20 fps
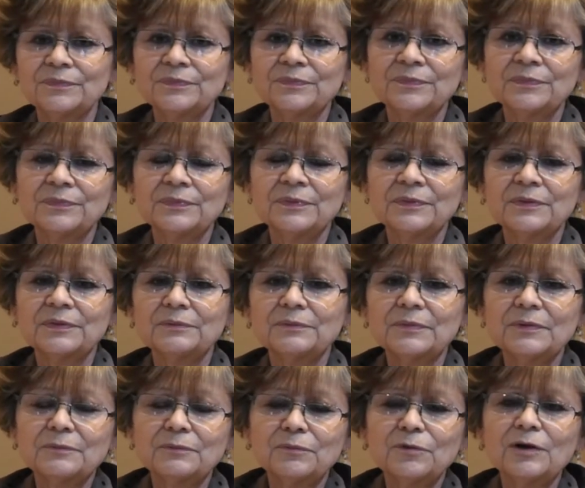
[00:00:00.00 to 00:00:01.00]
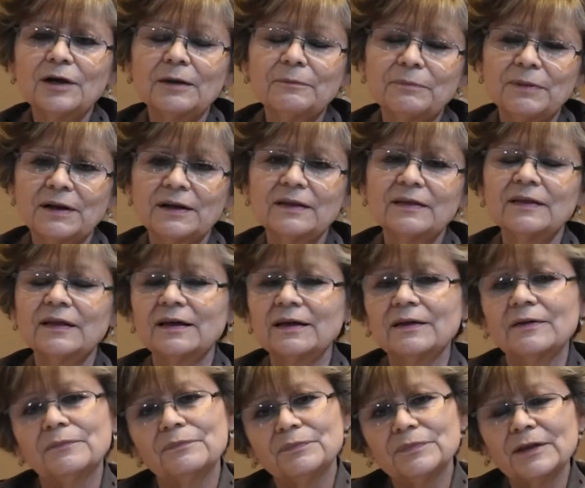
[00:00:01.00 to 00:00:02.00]
for the loss of the
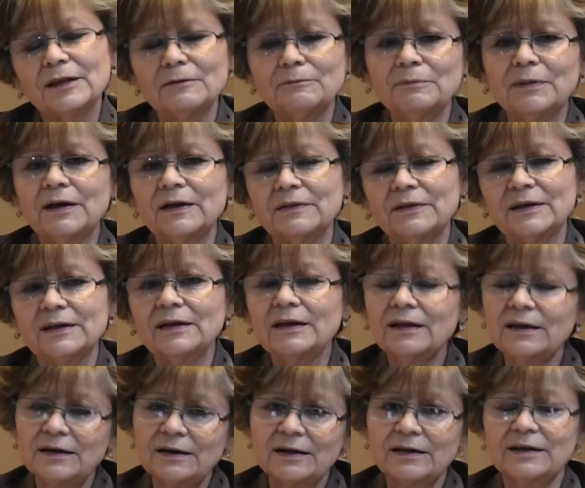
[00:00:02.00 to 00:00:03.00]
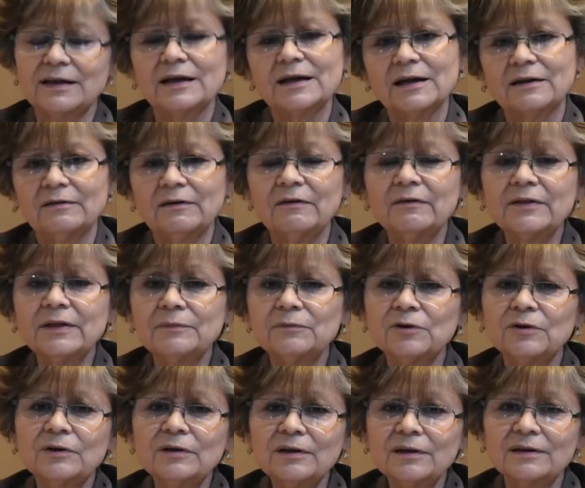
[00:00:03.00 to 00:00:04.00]
father, the king who had just died.
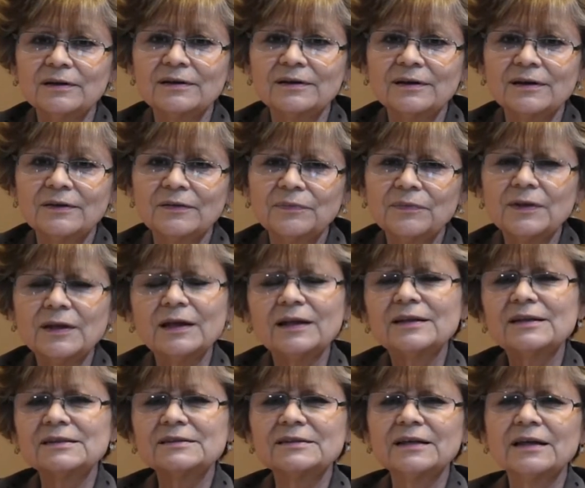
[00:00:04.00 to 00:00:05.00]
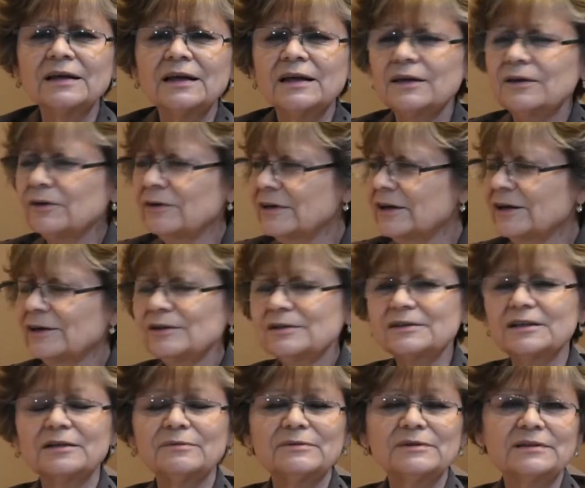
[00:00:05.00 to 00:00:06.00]
And he says, I want to do mercy.
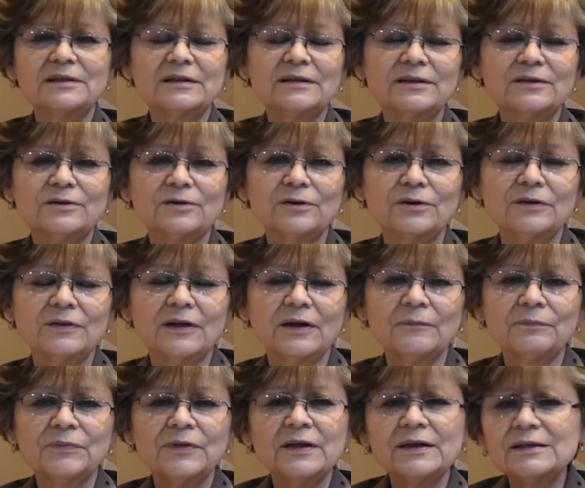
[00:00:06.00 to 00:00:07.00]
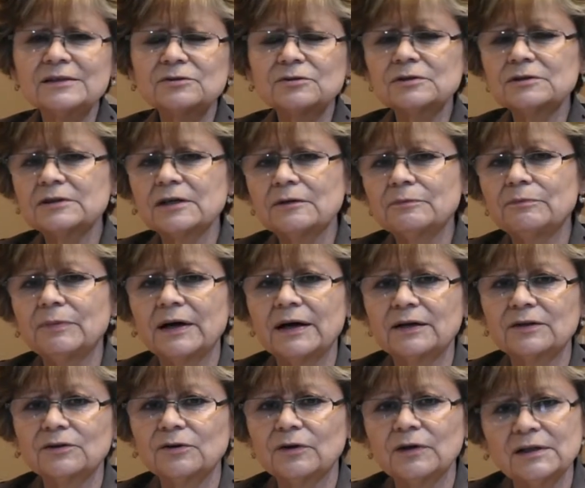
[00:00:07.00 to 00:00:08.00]
And he wanted to make a
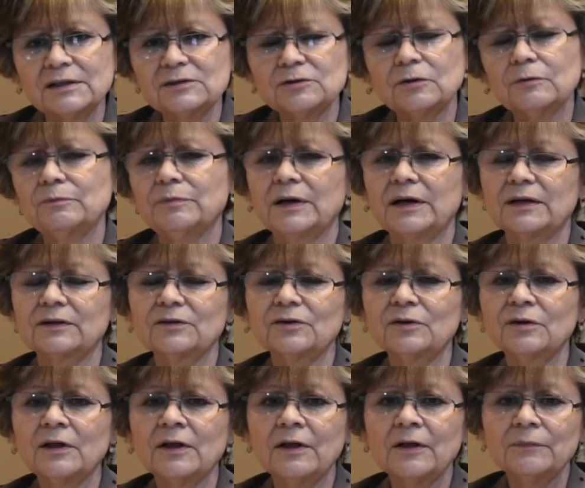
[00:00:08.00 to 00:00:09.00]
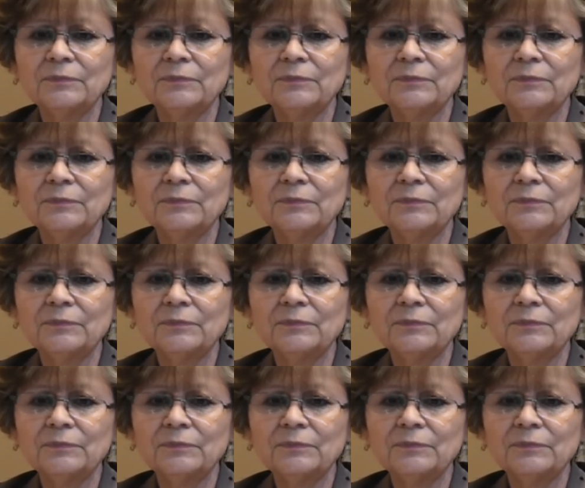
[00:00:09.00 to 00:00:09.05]
covenant he wanted